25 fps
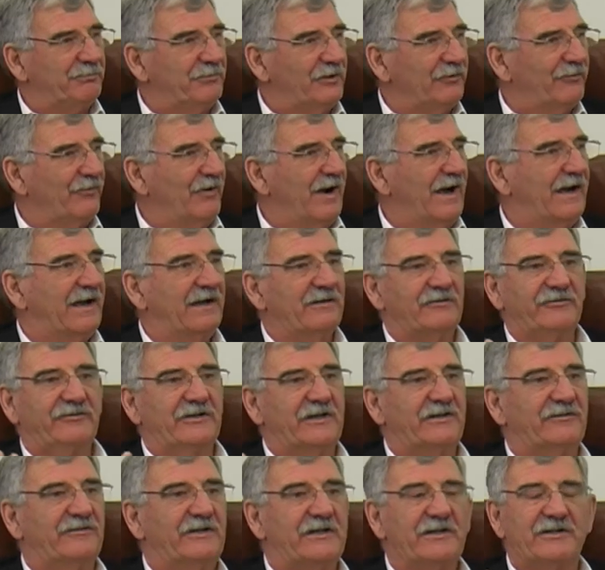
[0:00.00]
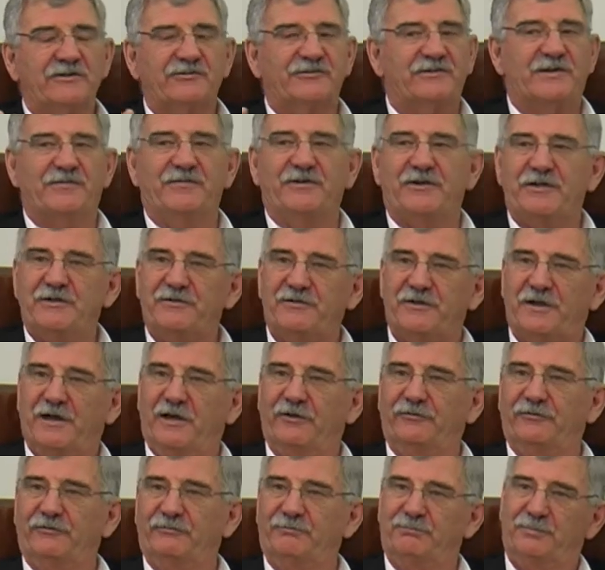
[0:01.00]
the drug at 60 to
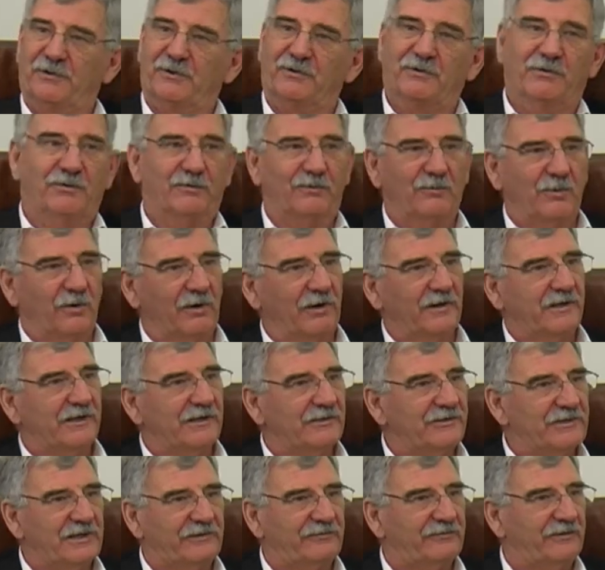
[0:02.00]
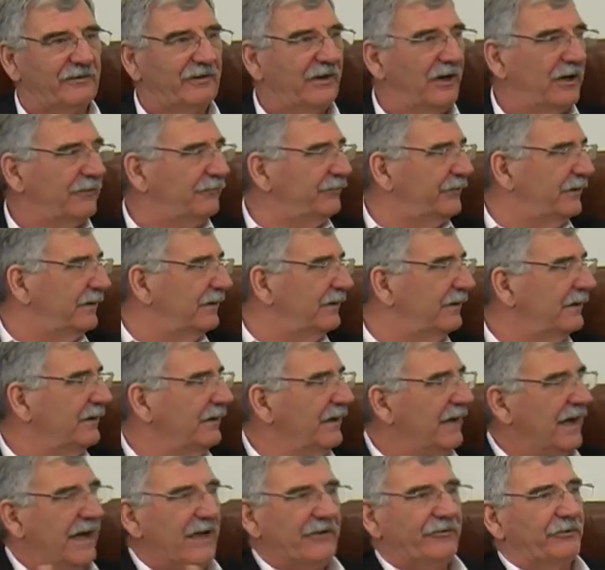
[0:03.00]
70,000 per quality adjusted life year,
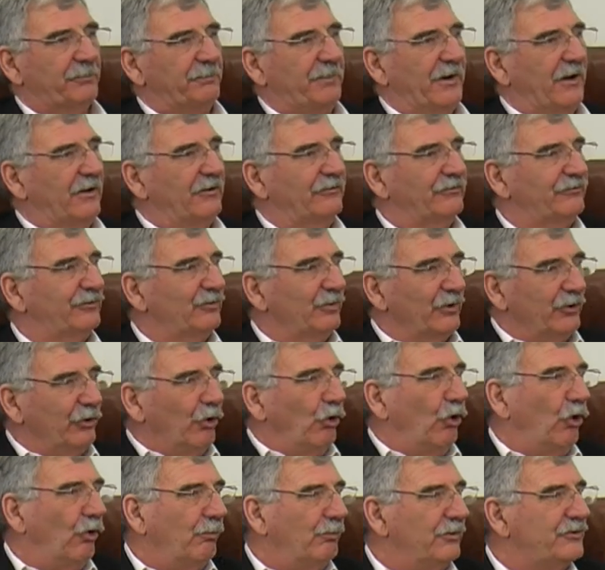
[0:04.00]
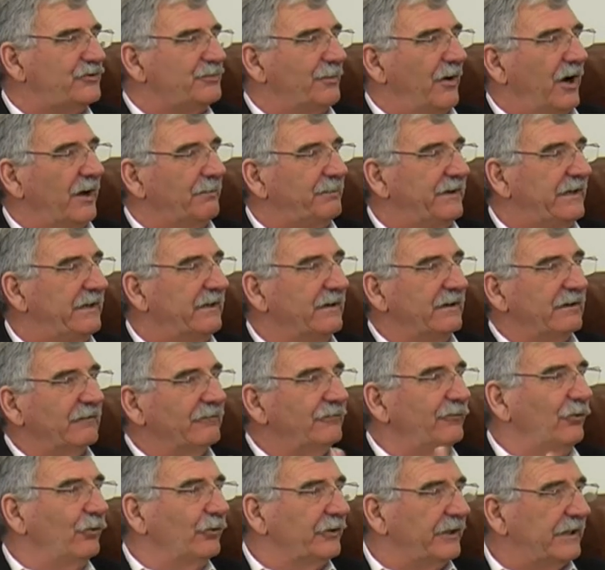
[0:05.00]
as opposed to a norm which might be
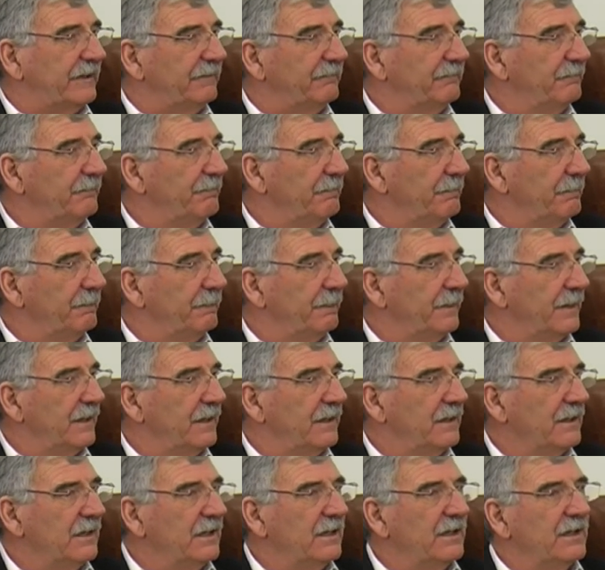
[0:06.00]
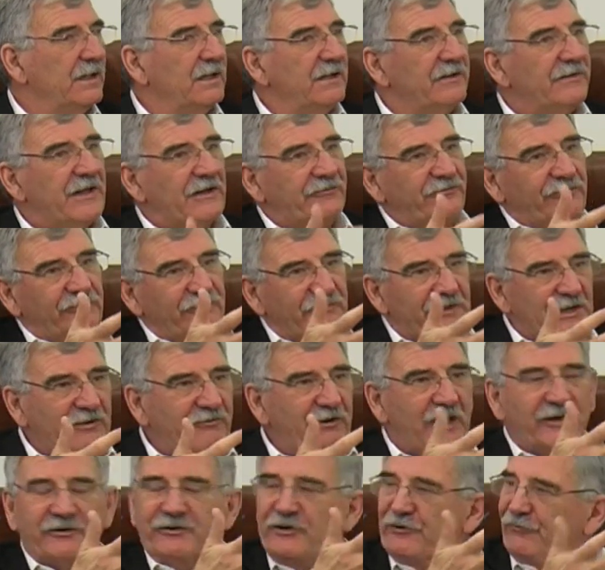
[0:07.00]
40. There
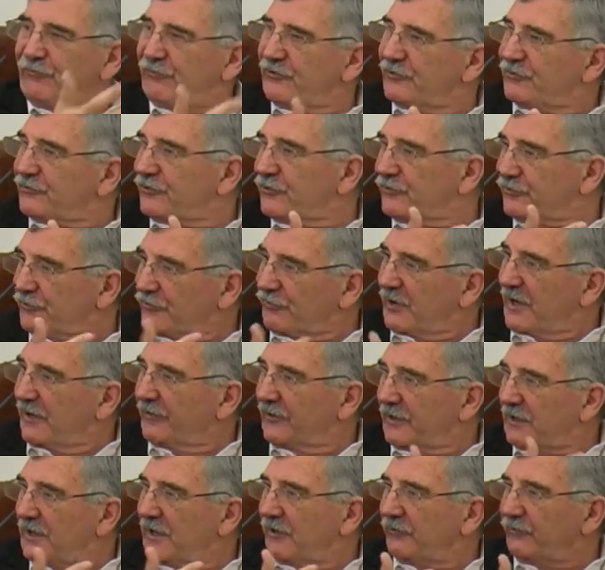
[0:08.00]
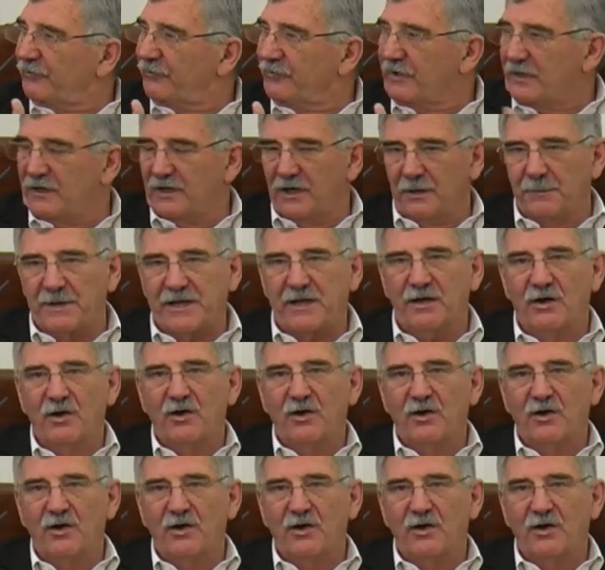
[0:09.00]
are differences around the country. I mean,